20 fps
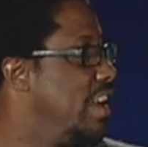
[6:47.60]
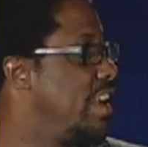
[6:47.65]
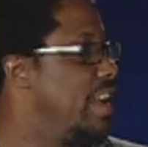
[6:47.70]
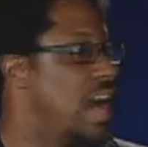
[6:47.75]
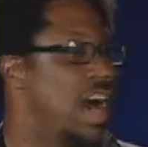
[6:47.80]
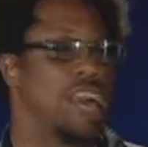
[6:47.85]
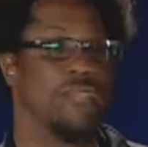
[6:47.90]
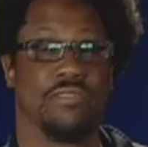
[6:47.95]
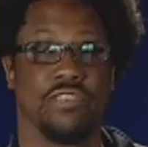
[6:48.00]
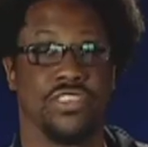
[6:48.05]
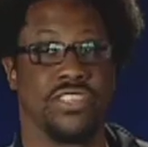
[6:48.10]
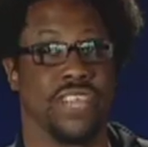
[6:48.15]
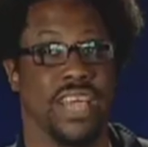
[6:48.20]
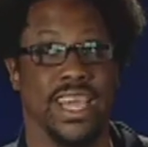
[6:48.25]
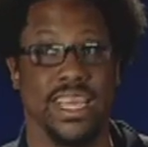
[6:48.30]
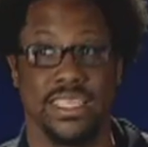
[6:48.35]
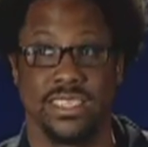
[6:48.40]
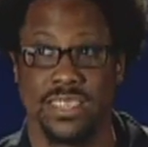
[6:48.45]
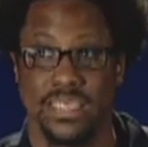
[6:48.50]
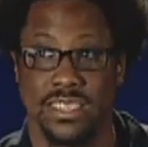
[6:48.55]

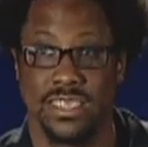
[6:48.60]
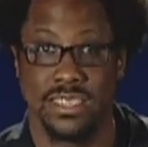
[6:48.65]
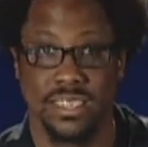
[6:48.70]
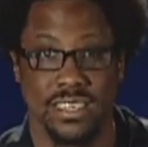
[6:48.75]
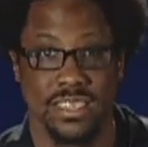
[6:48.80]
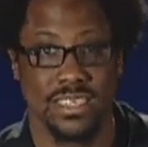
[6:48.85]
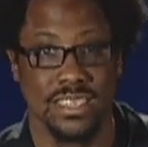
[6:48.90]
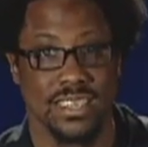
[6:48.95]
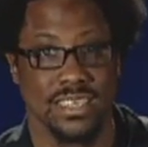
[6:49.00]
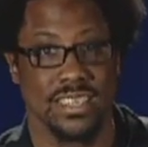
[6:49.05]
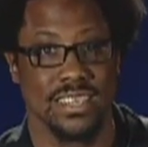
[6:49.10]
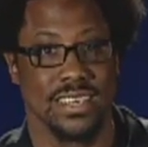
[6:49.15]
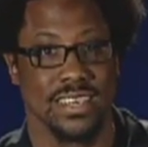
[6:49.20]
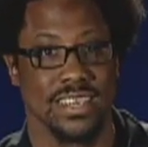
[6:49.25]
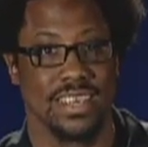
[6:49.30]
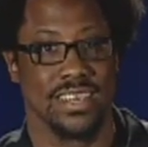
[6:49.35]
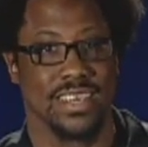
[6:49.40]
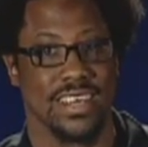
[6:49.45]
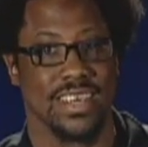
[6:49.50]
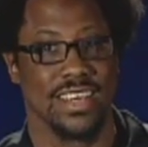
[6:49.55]
Conversate.
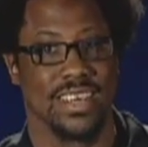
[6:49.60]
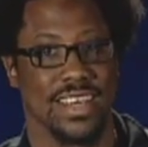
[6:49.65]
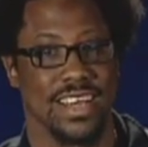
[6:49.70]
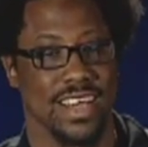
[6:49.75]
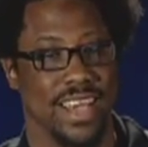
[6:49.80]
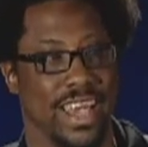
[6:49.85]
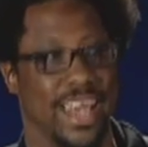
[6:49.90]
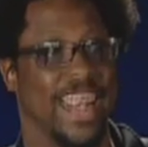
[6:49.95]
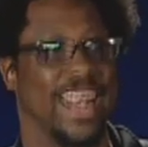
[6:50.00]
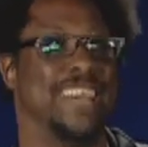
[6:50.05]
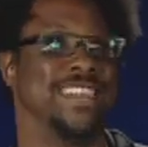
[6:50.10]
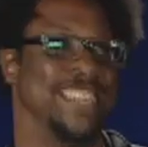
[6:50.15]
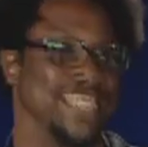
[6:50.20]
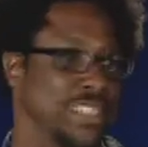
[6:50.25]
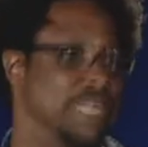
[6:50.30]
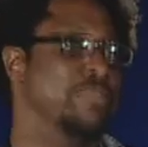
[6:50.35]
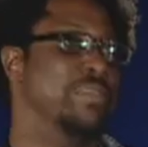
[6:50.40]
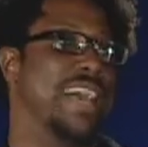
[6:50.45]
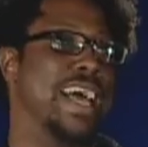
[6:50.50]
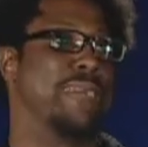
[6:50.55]
And I see
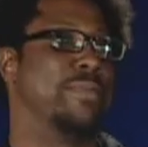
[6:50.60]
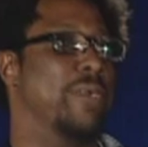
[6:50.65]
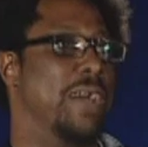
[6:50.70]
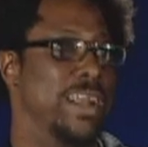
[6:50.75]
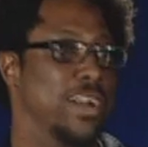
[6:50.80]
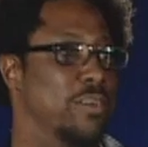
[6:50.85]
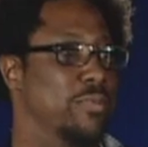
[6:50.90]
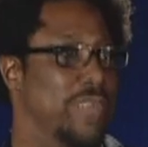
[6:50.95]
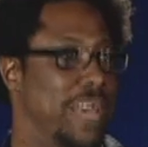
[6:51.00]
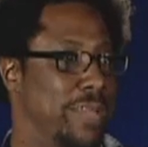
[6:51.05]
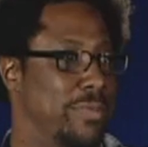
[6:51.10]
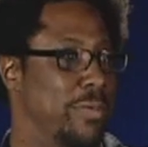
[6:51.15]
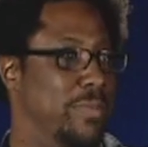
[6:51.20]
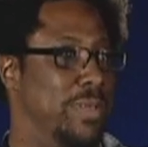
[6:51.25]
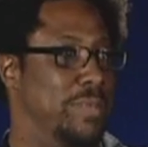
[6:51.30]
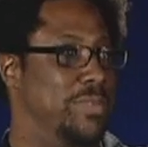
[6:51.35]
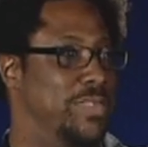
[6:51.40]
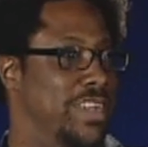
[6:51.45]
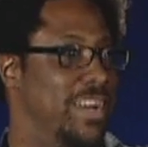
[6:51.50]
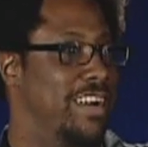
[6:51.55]
some black people. I know black
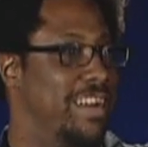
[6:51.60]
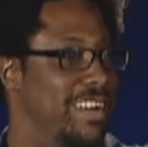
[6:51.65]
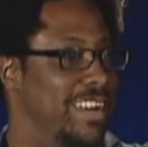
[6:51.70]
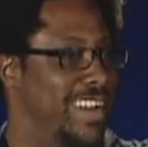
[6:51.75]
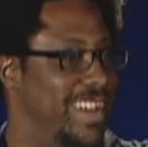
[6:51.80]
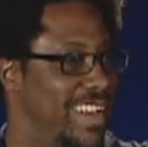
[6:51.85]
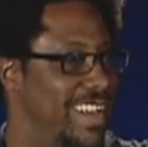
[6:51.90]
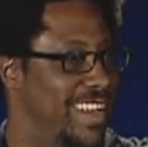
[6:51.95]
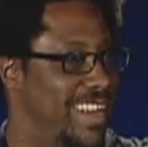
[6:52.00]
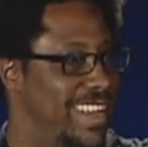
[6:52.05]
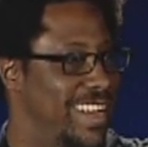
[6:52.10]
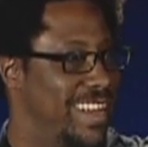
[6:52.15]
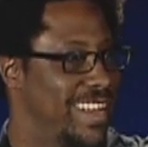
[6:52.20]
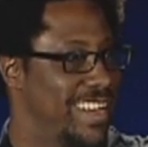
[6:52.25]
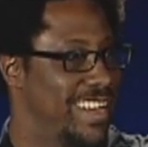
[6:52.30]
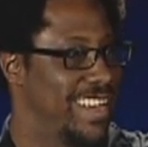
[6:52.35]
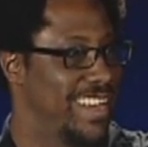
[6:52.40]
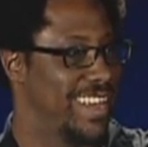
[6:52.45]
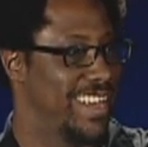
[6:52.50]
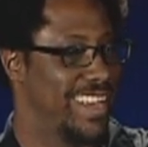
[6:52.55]
people. I'm sorry.
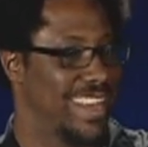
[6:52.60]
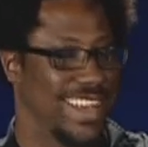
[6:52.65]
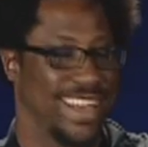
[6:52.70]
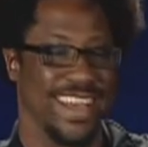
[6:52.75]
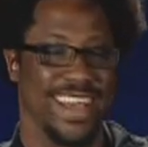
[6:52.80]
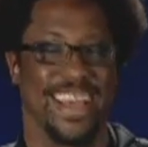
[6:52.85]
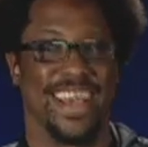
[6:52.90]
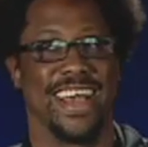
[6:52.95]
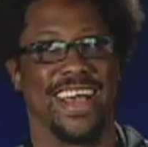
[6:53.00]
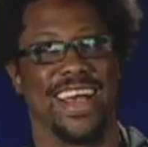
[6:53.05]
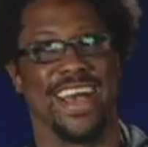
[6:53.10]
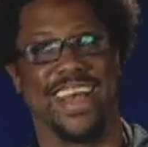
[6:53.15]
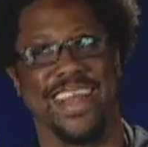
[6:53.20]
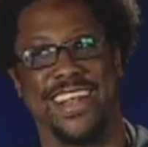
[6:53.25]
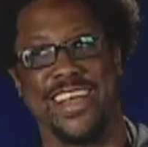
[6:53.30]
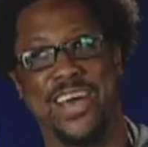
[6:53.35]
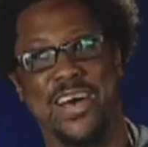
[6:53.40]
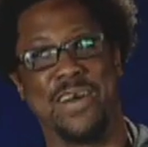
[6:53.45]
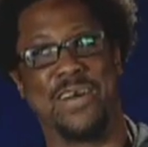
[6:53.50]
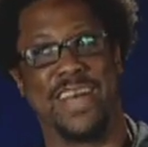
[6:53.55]
I
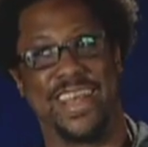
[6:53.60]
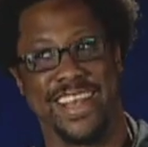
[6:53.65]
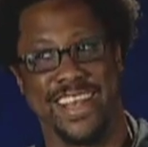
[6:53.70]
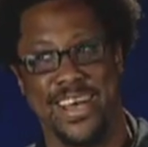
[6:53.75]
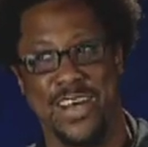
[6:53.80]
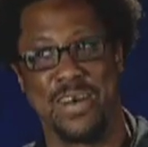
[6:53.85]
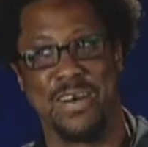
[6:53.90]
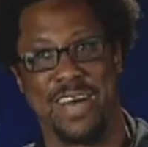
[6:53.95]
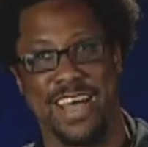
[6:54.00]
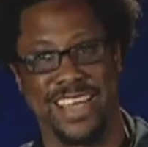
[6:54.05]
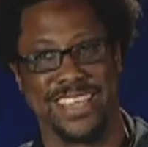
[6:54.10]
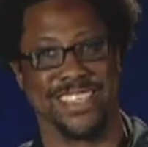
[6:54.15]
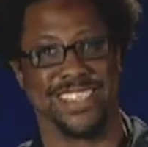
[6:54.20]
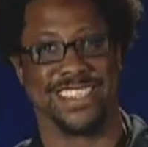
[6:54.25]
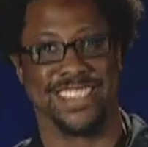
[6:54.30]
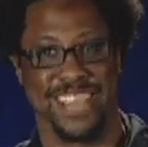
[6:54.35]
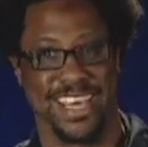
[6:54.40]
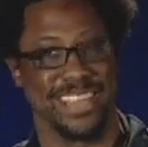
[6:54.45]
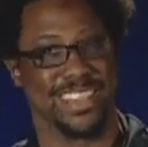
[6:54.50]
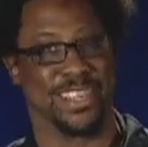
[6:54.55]
know. I
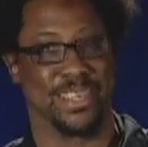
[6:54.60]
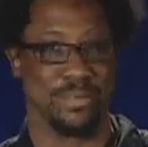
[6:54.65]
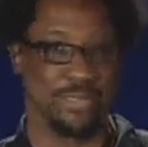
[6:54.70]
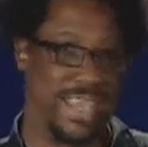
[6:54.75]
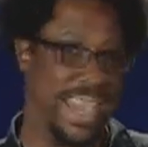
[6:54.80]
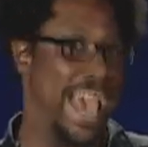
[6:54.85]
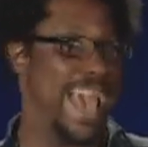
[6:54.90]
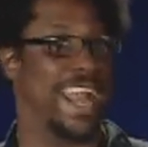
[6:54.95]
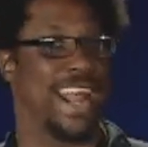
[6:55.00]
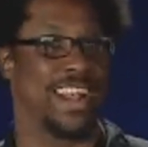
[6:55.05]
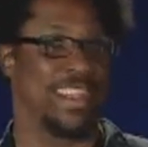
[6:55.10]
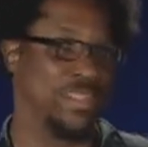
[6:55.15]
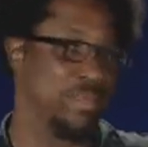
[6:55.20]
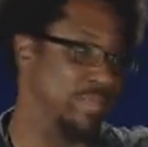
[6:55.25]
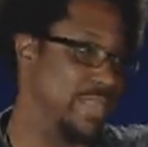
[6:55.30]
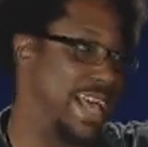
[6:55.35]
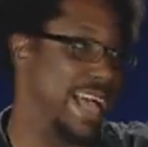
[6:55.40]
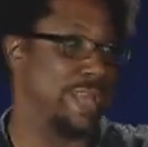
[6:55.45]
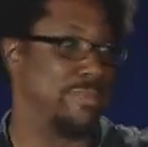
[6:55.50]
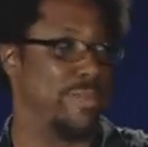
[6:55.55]
just let the cat out of the
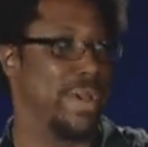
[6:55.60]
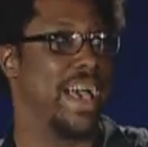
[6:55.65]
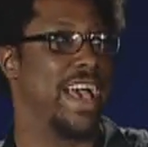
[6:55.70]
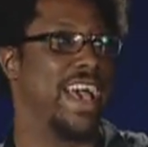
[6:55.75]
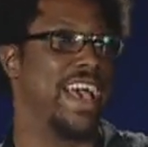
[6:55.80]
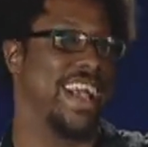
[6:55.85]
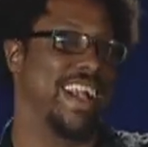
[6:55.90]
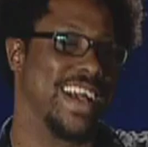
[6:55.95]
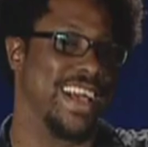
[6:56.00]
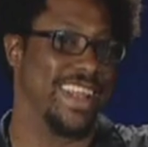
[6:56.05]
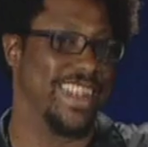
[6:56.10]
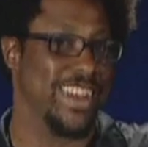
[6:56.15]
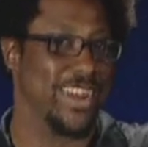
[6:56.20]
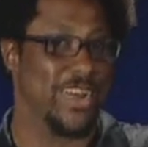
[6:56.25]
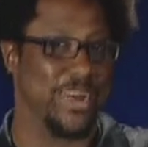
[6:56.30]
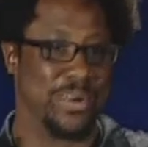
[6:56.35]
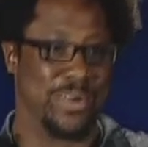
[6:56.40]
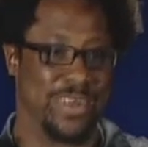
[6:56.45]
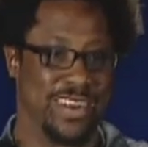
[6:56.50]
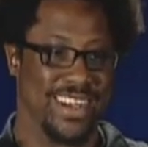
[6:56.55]
black bag. I
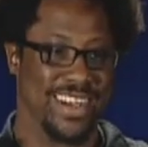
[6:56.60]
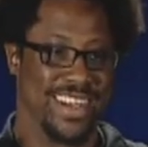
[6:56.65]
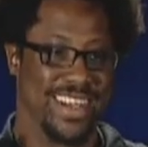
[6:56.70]
know.